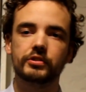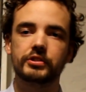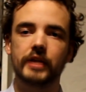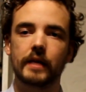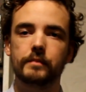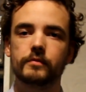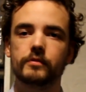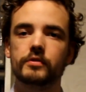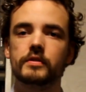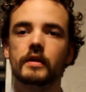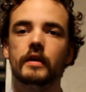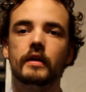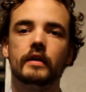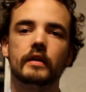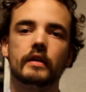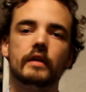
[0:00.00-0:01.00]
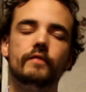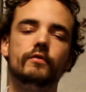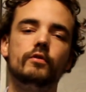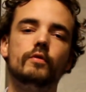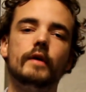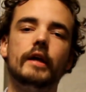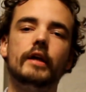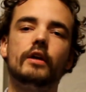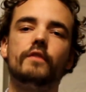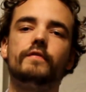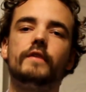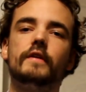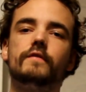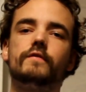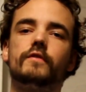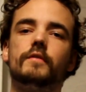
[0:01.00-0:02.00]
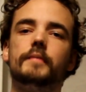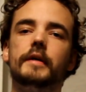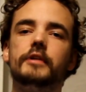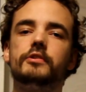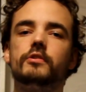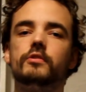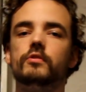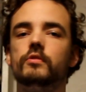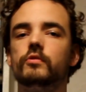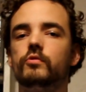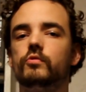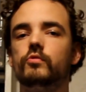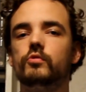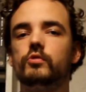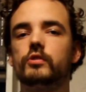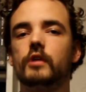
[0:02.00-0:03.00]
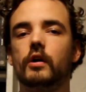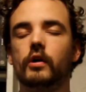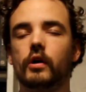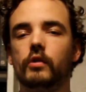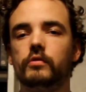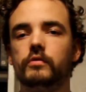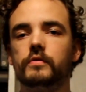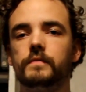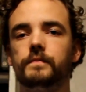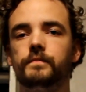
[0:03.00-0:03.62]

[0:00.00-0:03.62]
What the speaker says: chapters give you enough information to start out.